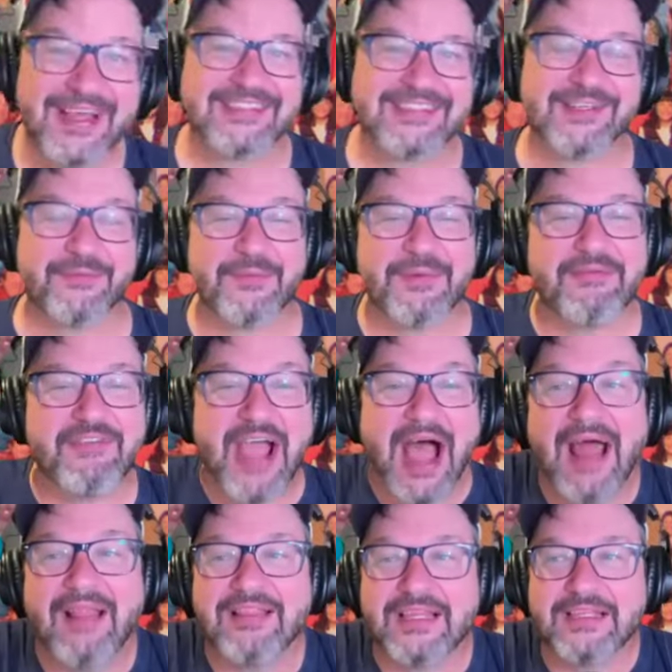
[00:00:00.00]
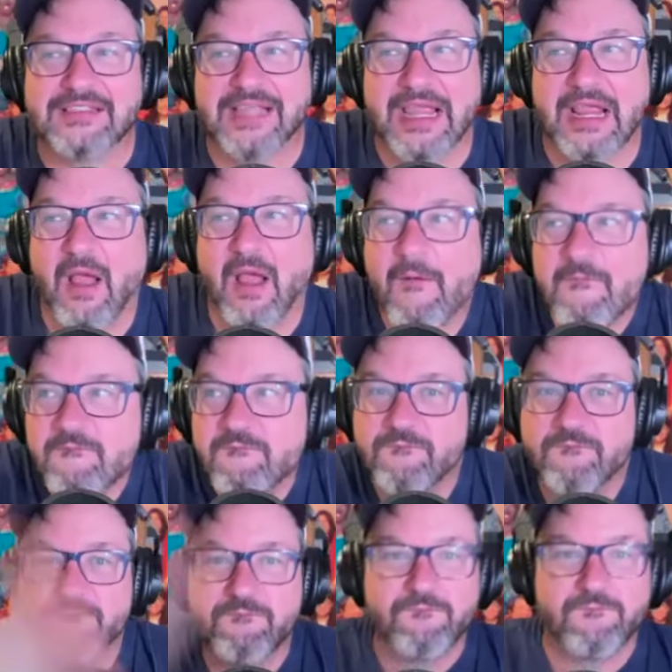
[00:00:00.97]
So we've got this like
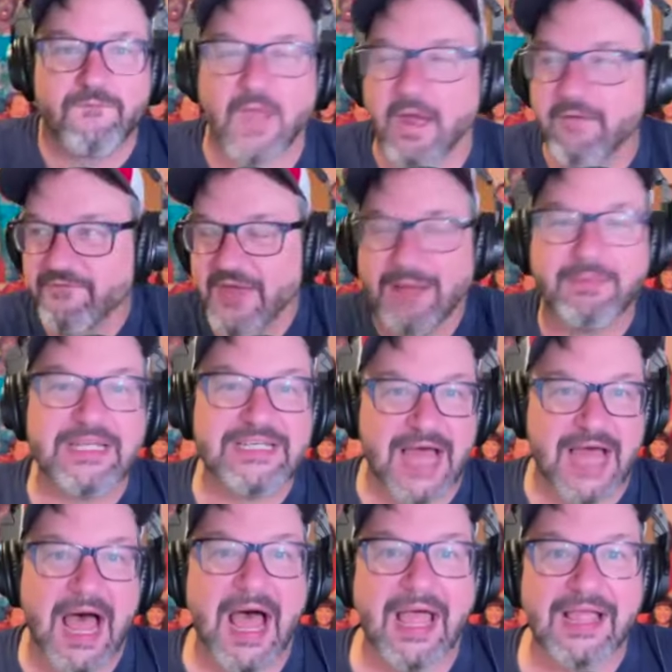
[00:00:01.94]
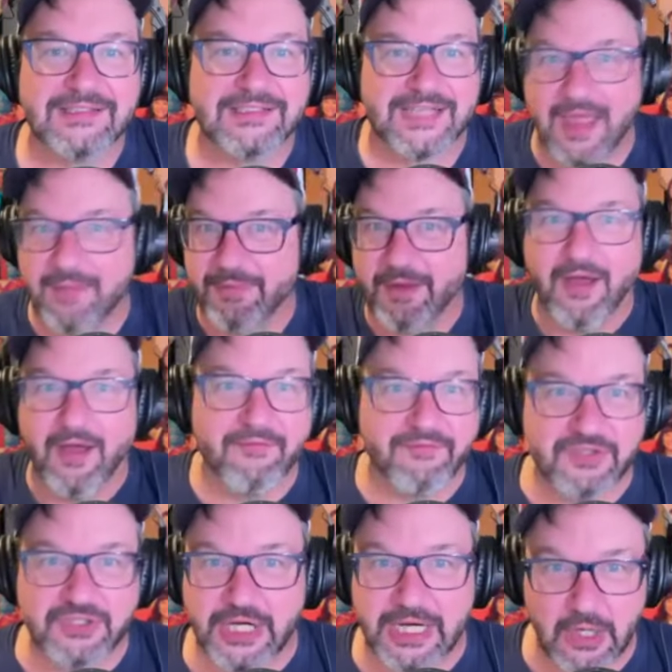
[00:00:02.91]
uh, family ties type of
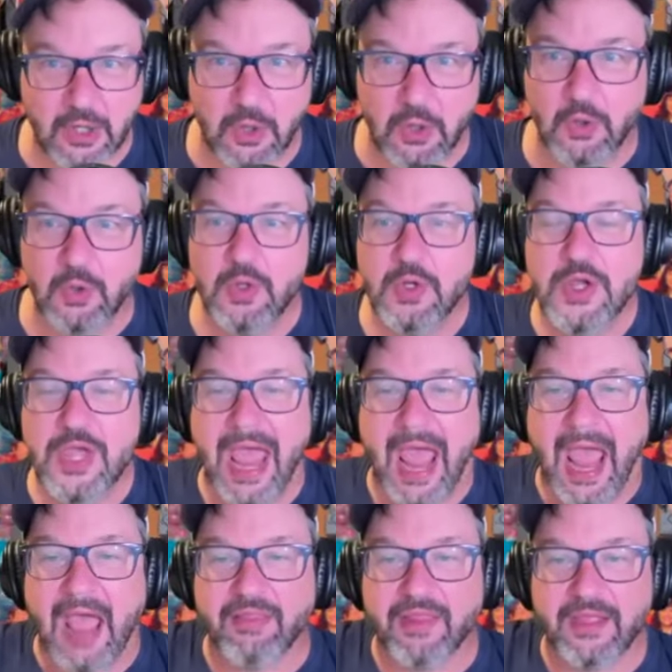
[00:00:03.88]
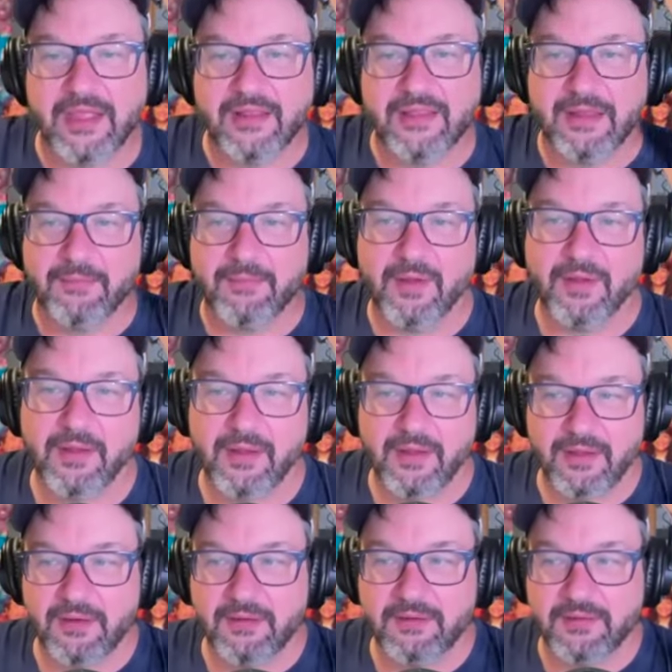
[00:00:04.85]
yeah. jingle, and the the
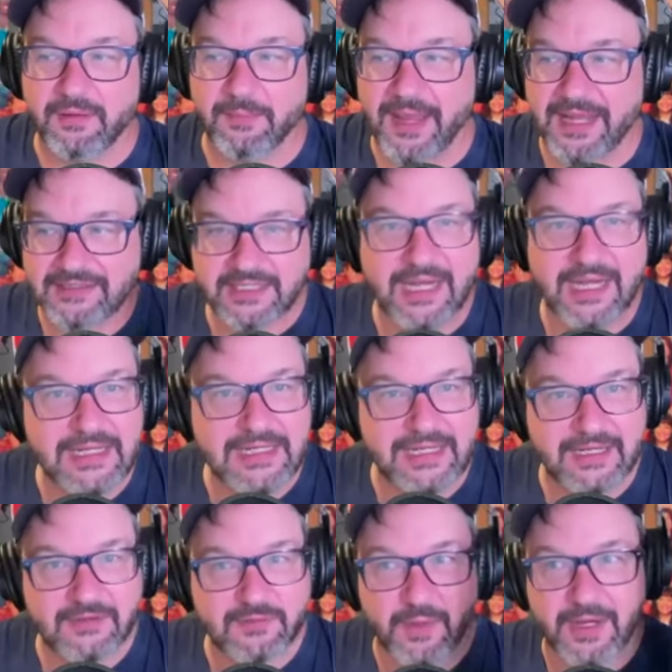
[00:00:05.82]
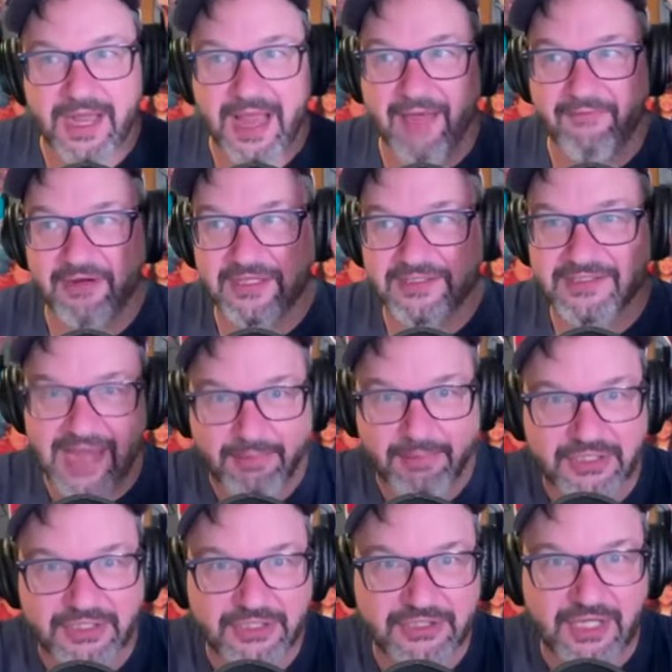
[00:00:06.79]
the basic idea is we're going to have an
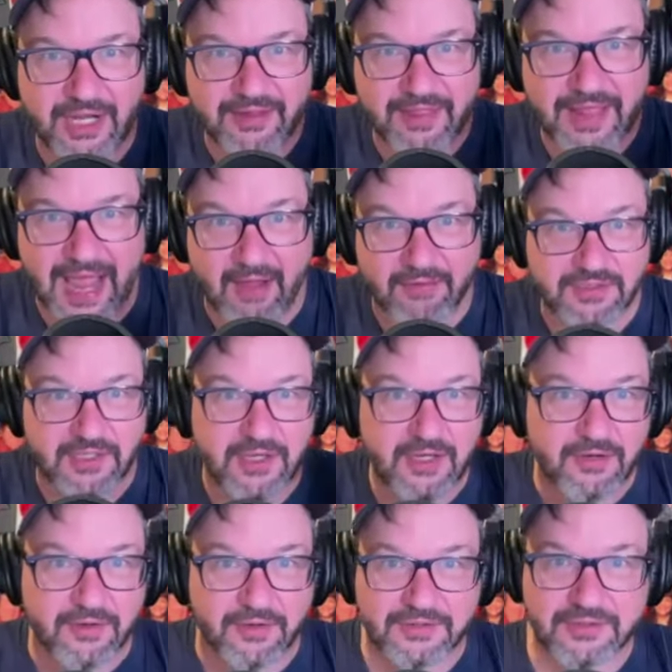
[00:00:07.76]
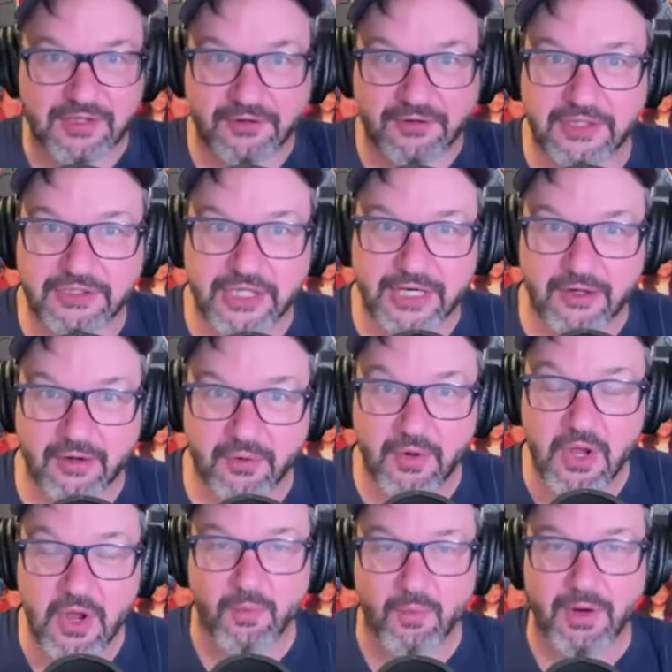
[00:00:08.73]
establishing shot of the house. We're going to start yep. the jingle.
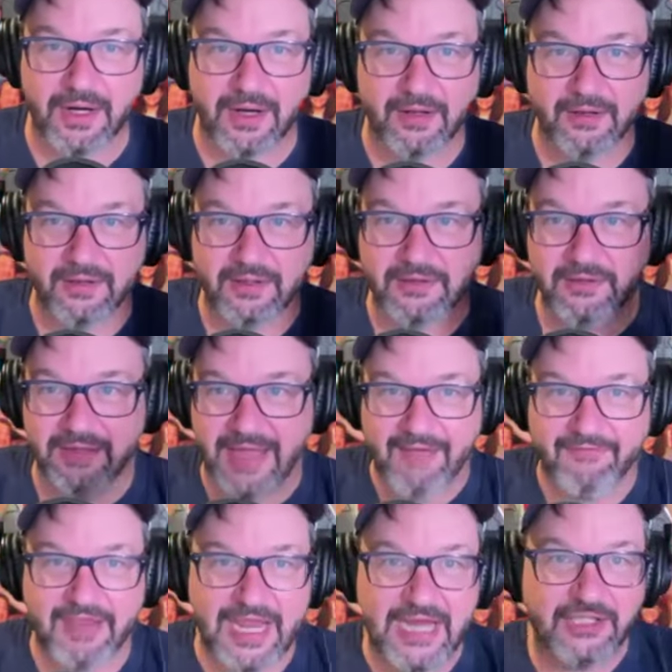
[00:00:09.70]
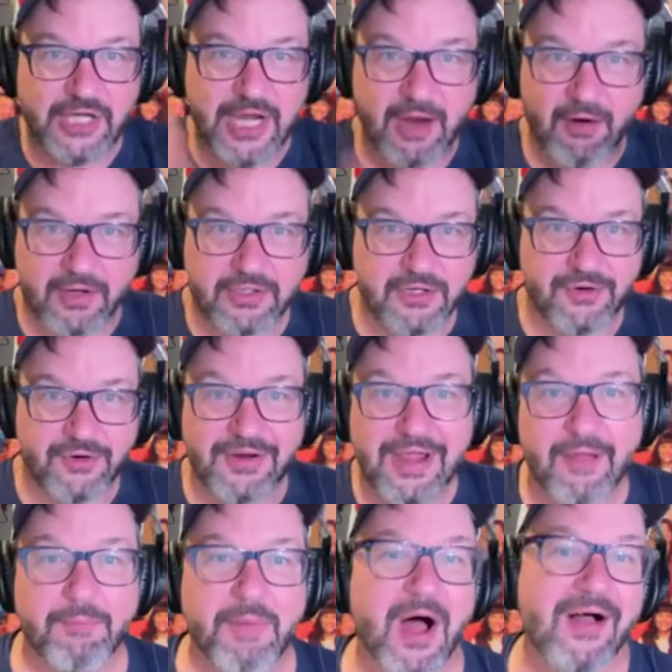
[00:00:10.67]
We're going to have each character
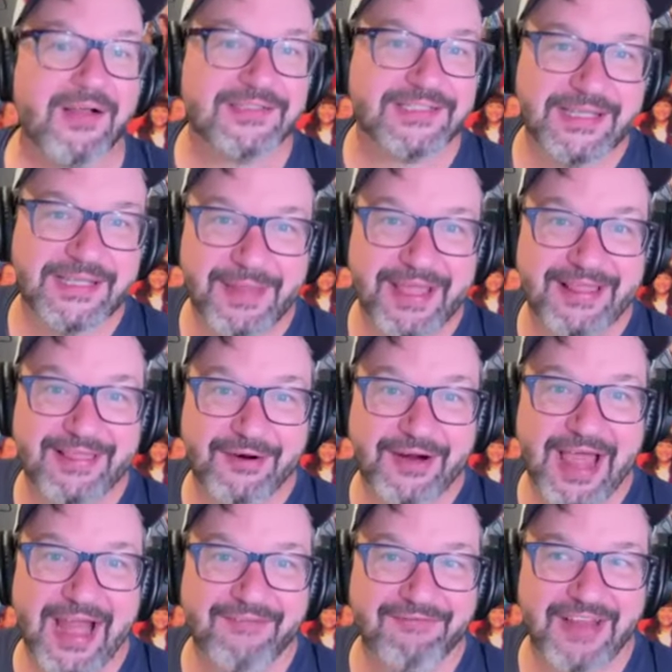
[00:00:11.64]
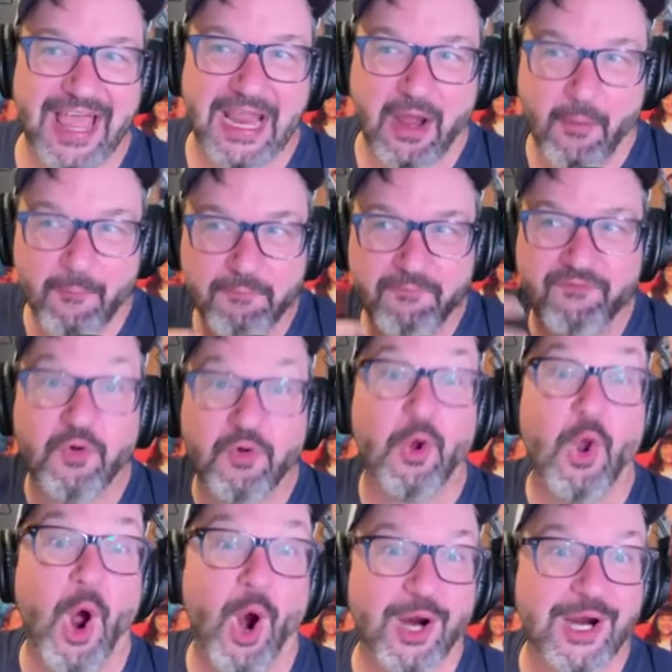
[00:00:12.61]
pause them in their kind of like
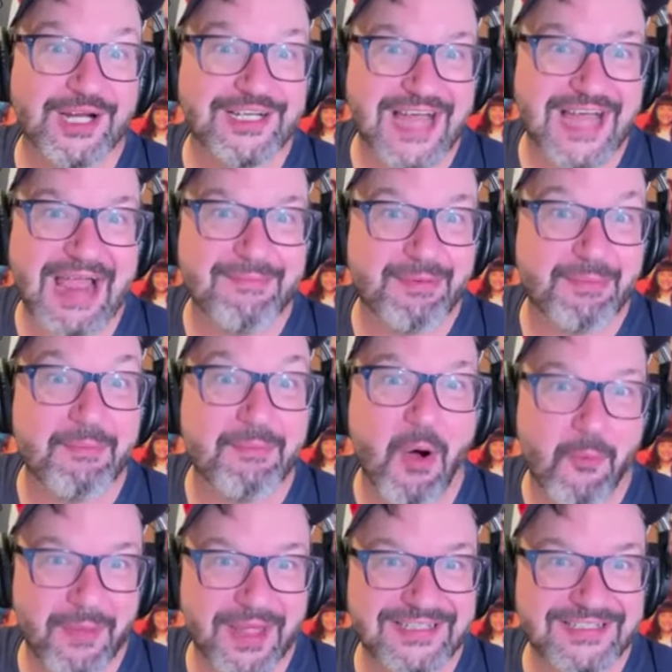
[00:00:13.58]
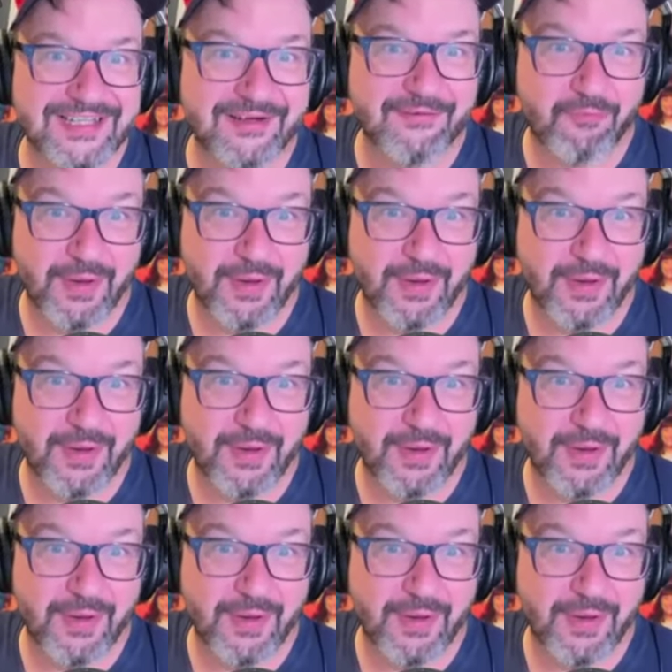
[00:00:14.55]
full archetype moment yes. of